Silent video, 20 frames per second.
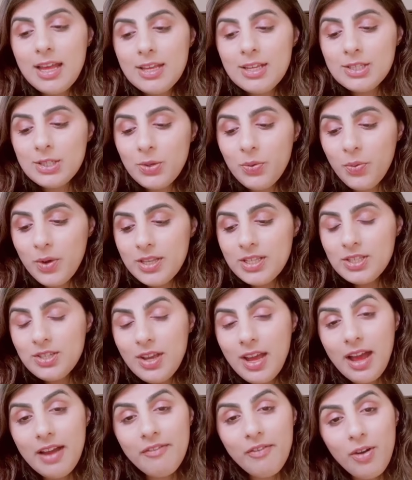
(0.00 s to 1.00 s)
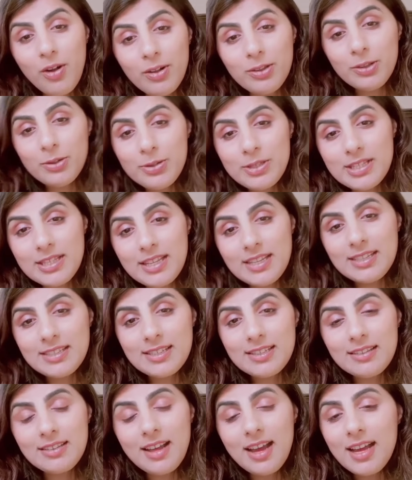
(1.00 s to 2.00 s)
So once you have all those things
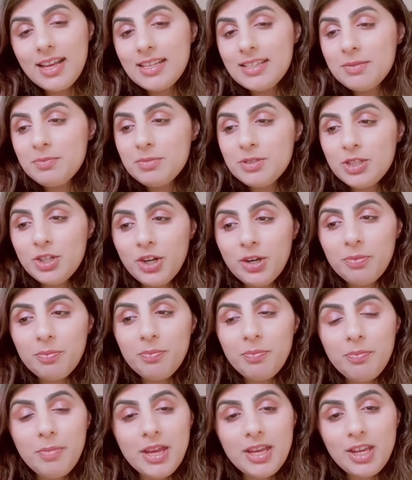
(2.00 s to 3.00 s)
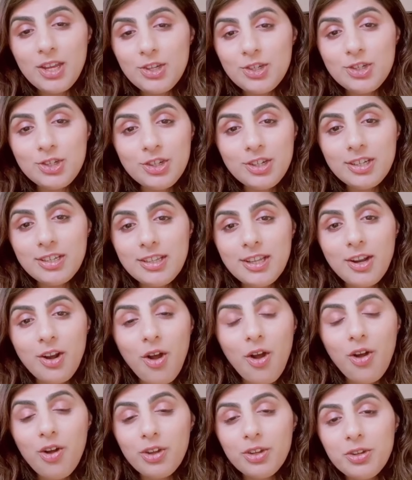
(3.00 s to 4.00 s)
in line, make sure that
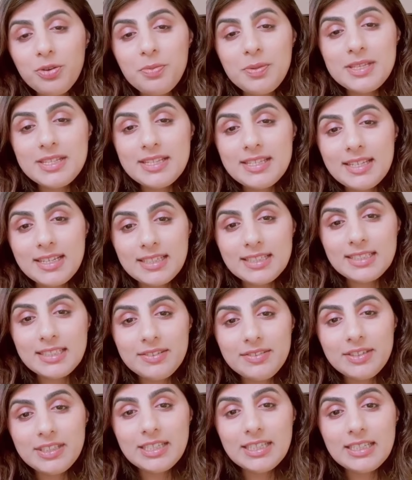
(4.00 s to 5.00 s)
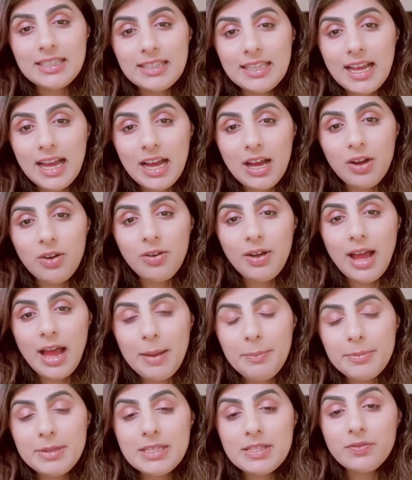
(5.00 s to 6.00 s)
all your business activity now
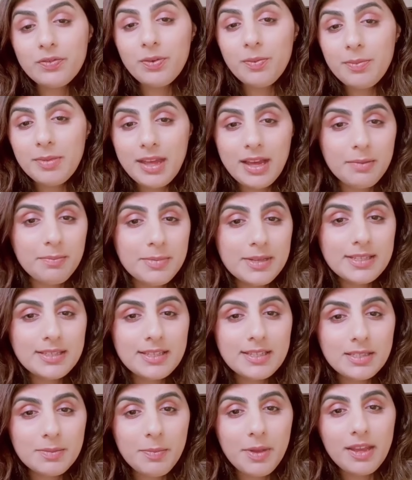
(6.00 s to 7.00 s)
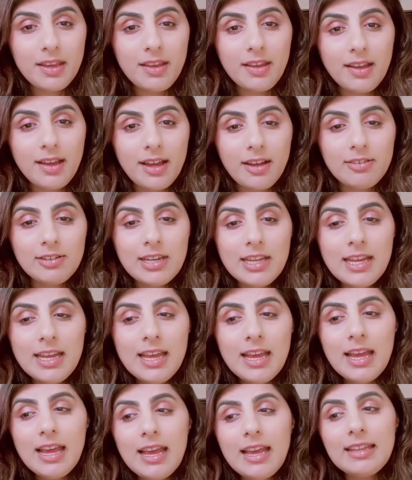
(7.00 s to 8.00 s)
happens from that business bank account.
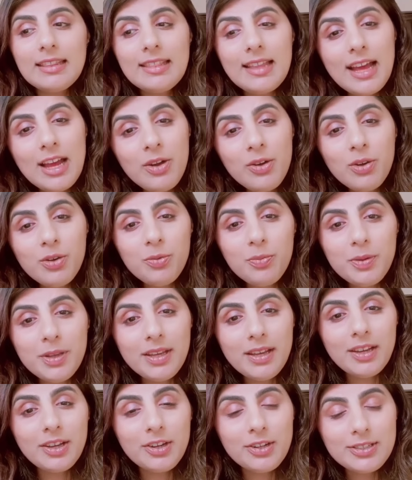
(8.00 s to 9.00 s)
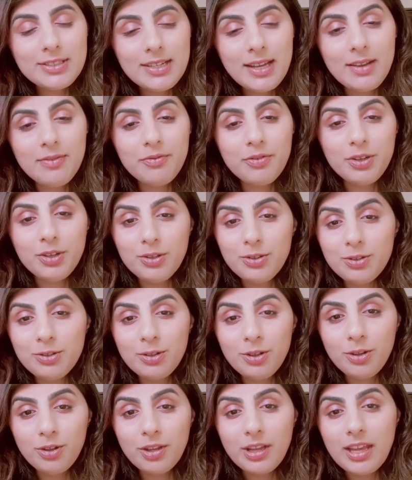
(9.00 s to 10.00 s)
And now it will be a good time for you to
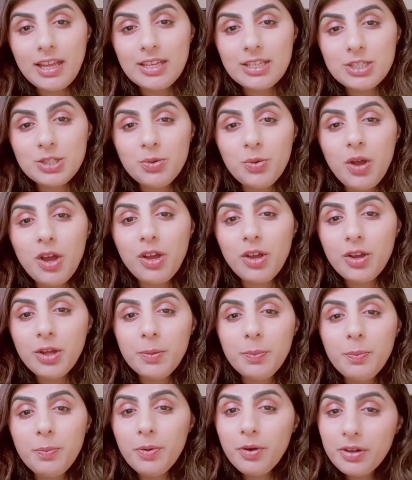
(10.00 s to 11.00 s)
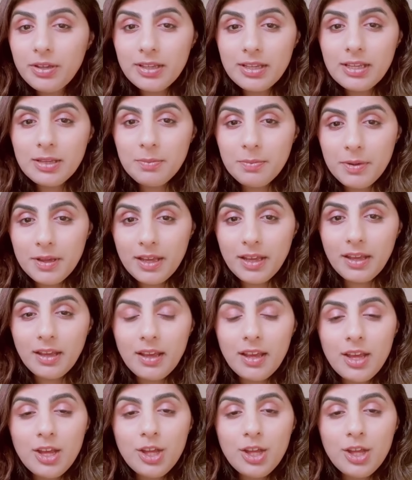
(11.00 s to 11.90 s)
look into a good bookkeeping